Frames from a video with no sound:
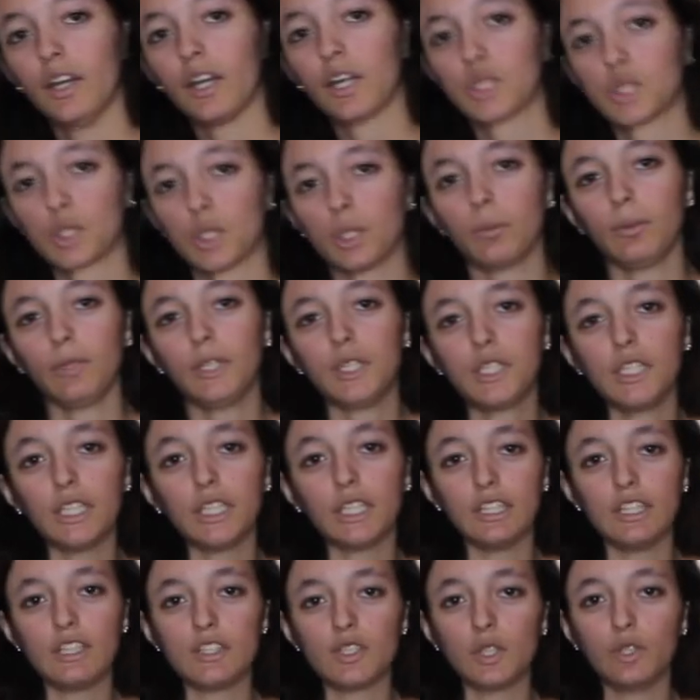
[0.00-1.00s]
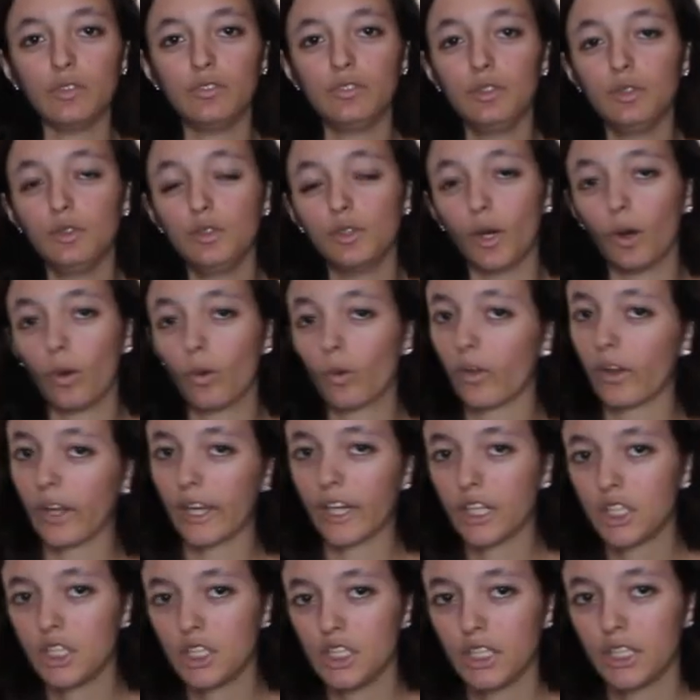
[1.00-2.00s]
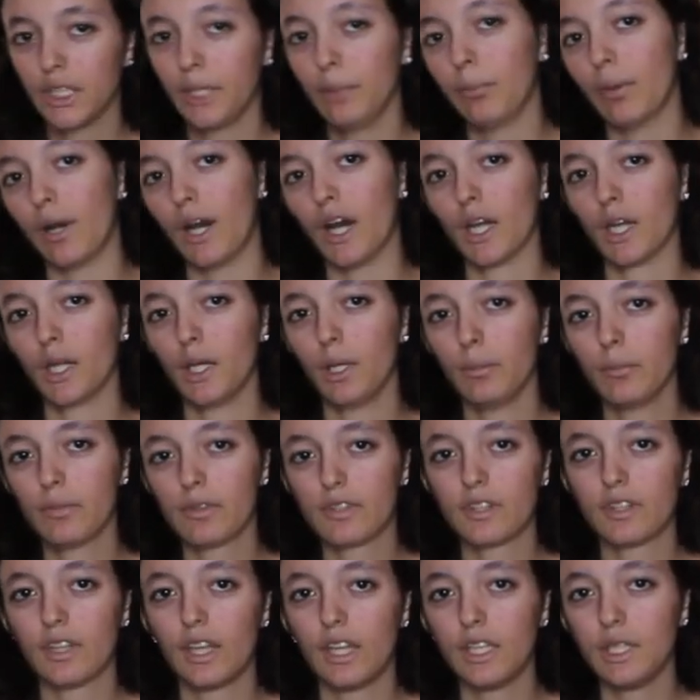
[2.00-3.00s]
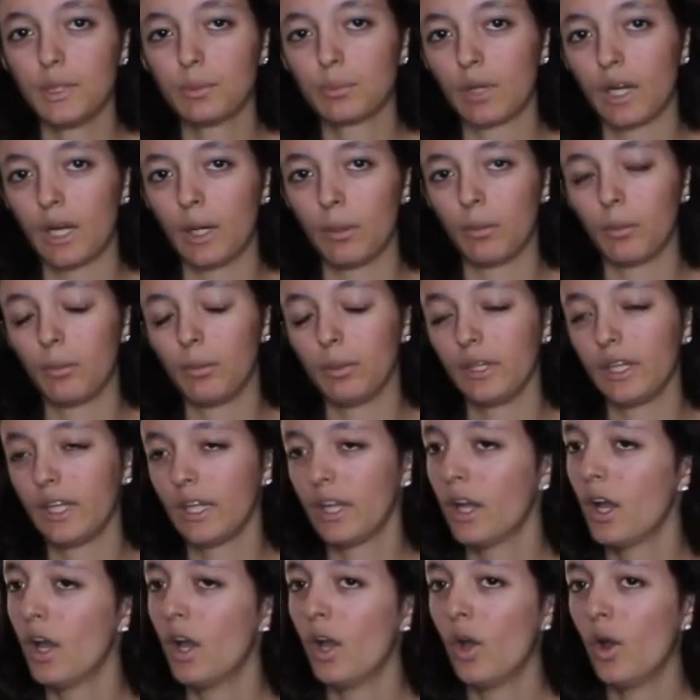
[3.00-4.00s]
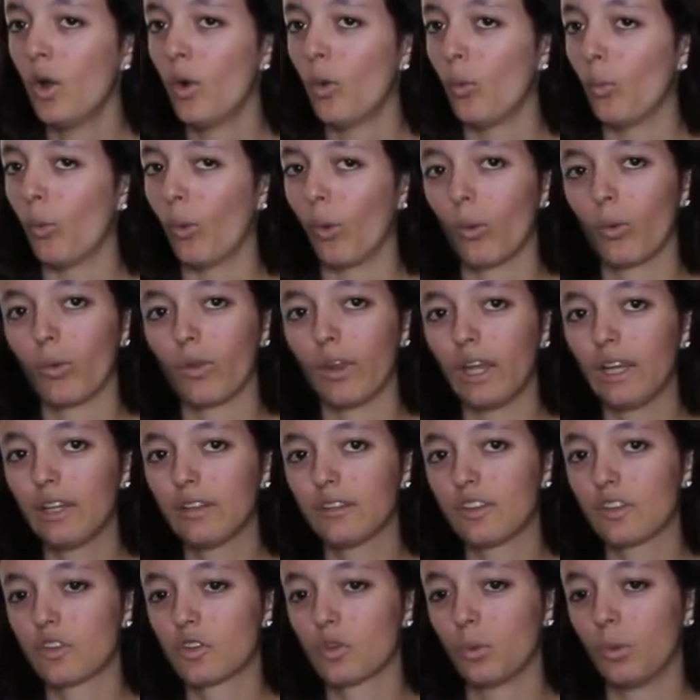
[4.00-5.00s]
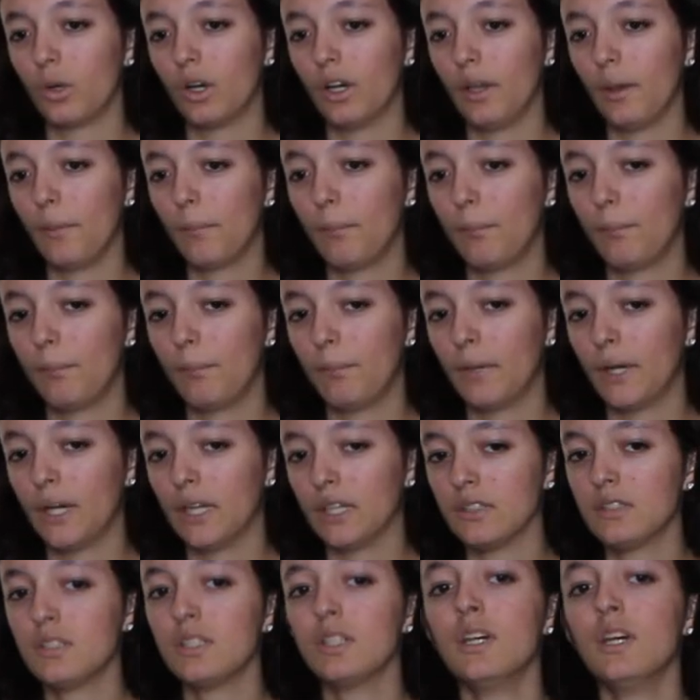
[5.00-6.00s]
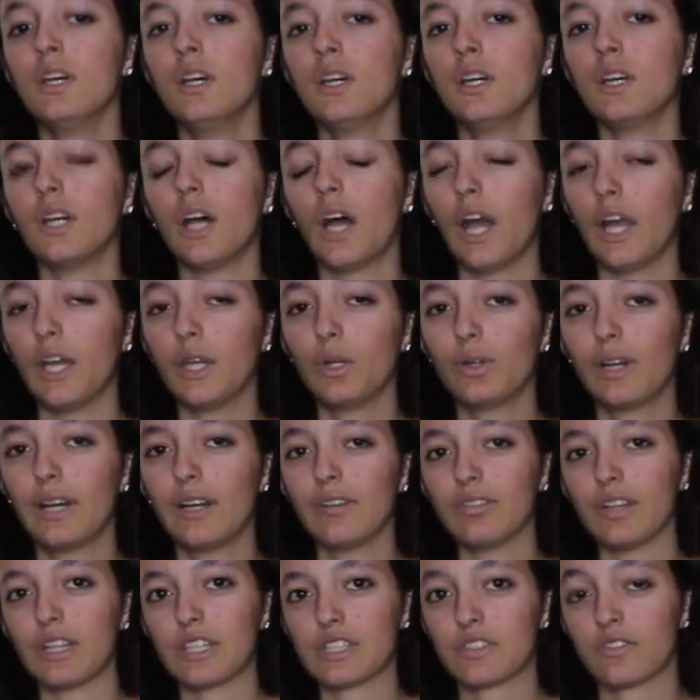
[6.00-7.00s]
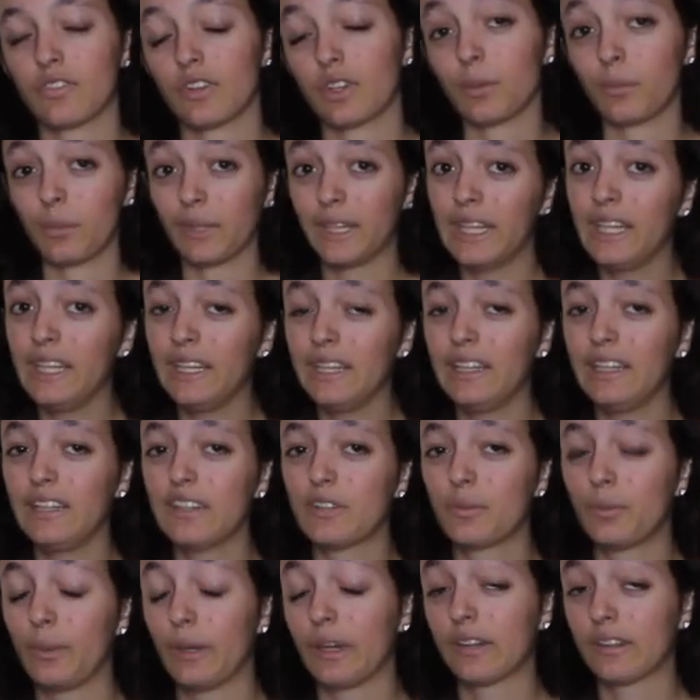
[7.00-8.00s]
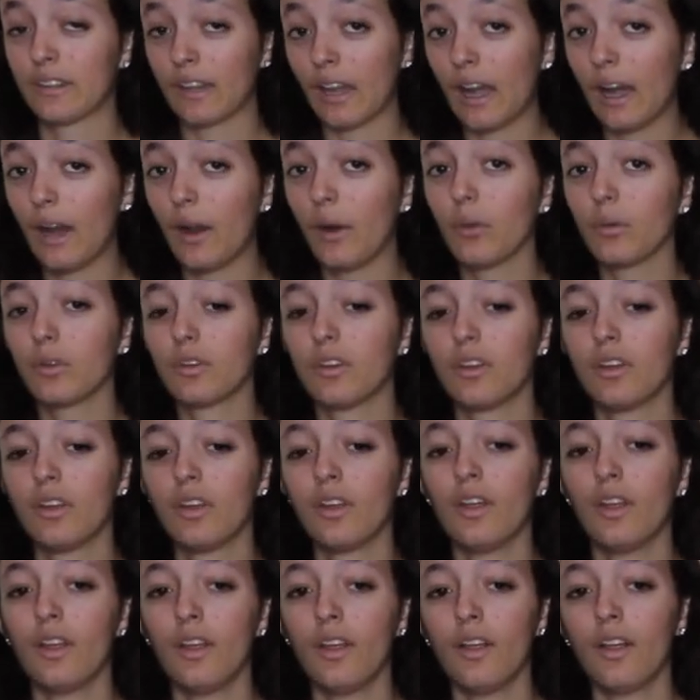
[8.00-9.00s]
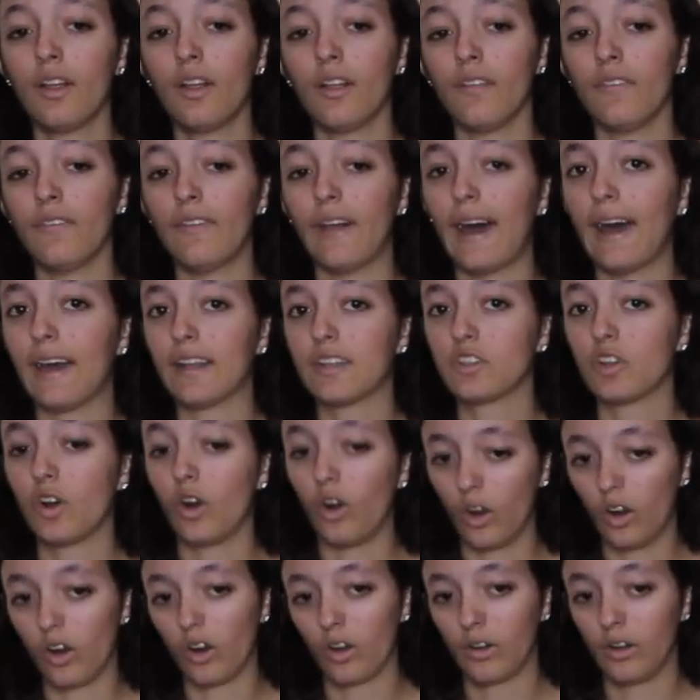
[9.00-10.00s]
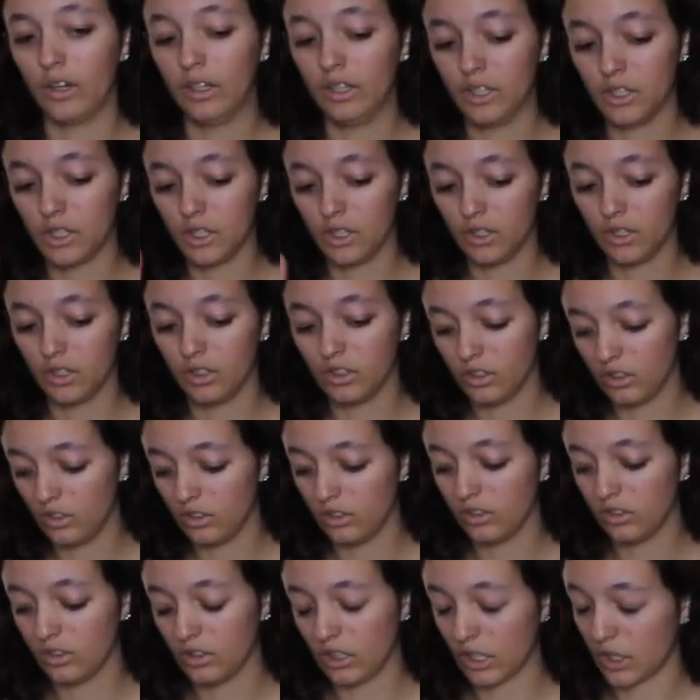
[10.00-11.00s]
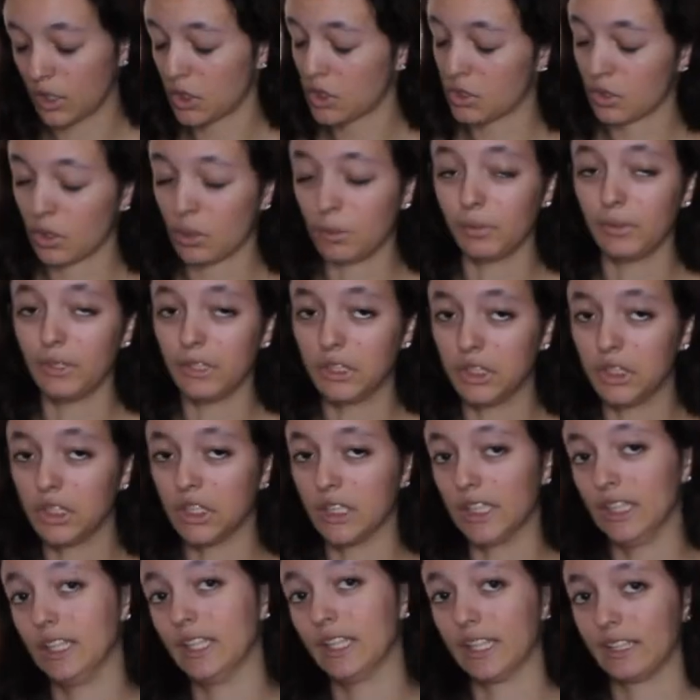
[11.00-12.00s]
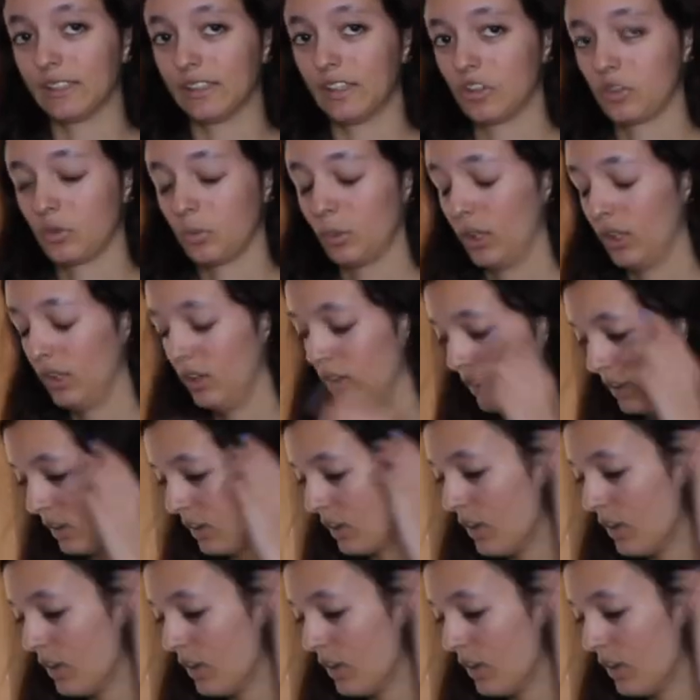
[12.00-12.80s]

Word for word: extremely cheeky. So if you don't like cheeky bottoms, then you probably won't like this one. But I do have lots of other bikinis picked out that aren't extremely cheeky like this one.